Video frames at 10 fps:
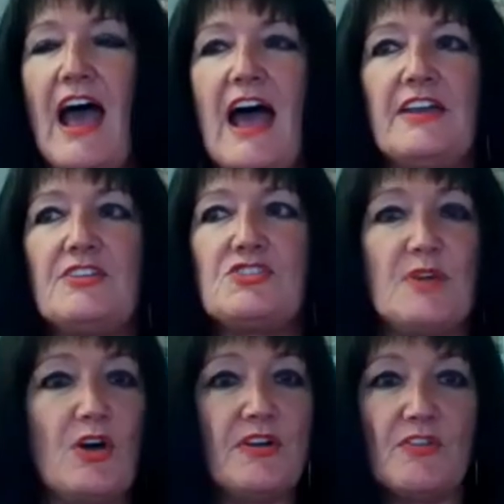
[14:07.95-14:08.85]
And to
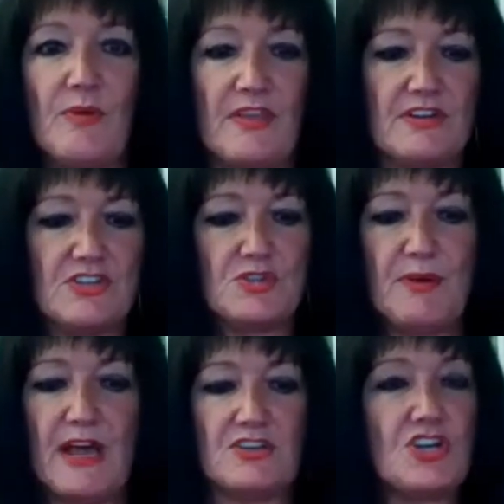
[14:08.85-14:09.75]
be honest, whether it's
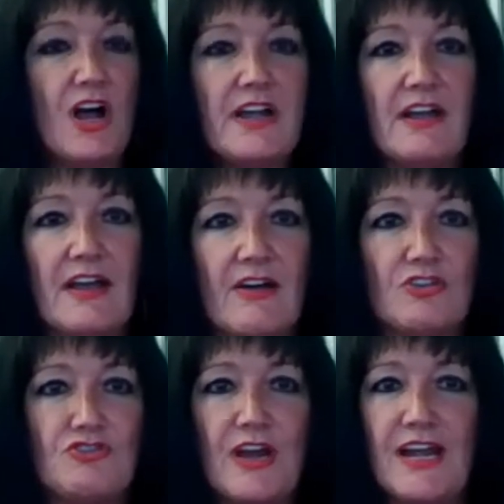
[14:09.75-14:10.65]
Japan, China,
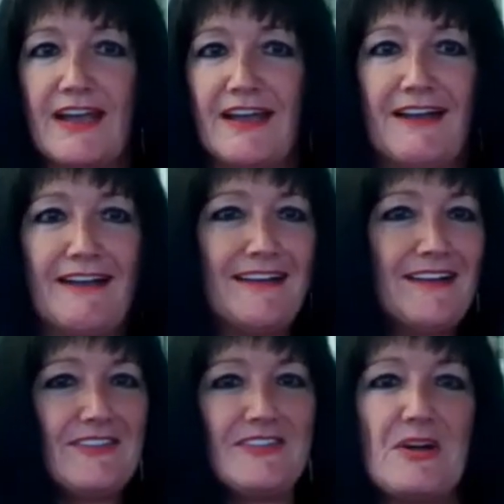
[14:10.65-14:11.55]
Australia,
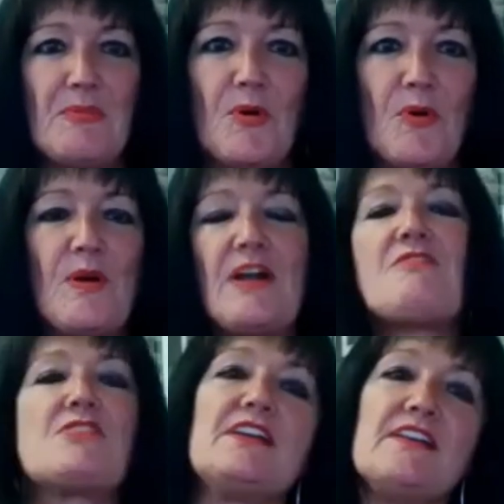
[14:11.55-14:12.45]
Singapore,
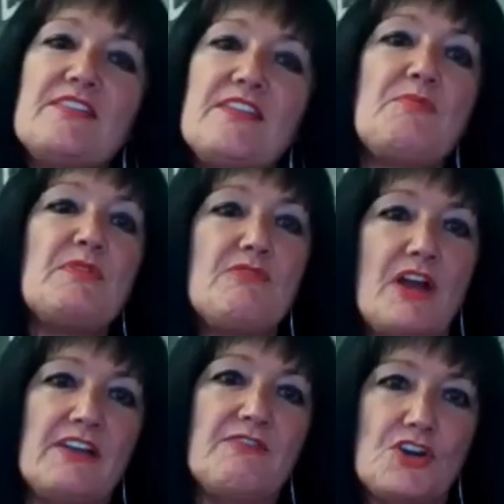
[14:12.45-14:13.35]
wherever it is, they've been
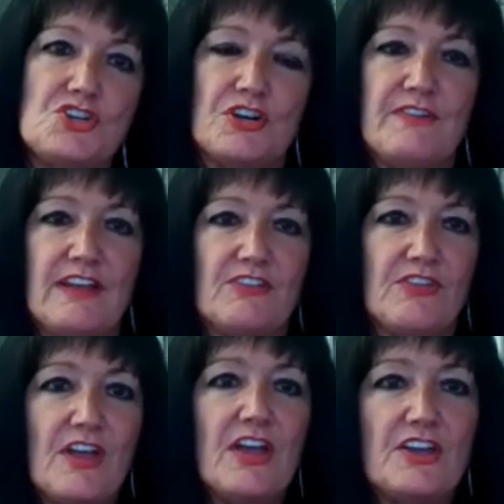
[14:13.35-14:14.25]
running virtual events
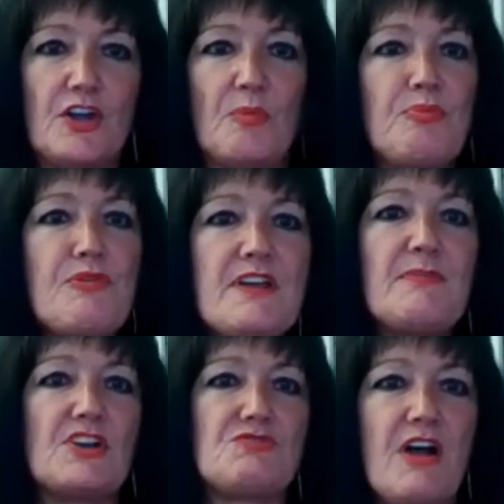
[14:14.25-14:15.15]
you know, pretty
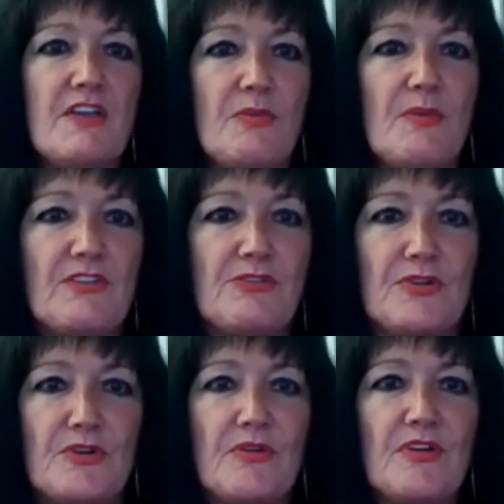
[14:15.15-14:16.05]
much right the way
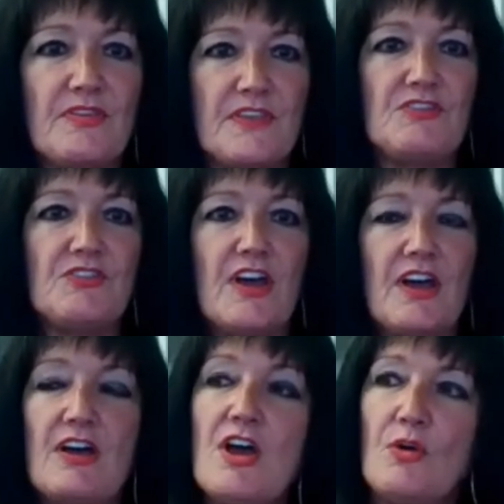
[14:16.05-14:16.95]
through this year.